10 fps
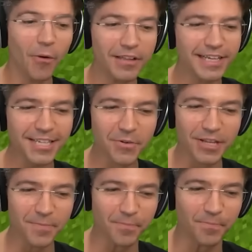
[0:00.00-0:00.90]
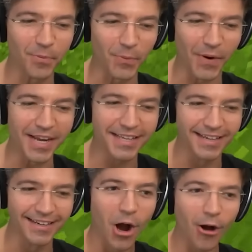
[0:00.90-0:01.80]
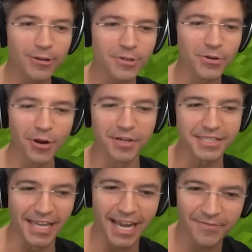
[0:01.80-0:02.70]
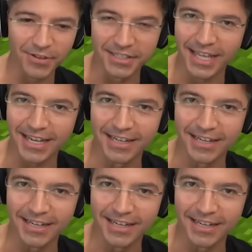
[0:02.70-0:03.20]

doesn't really break it. Also notice the anvil didn't take any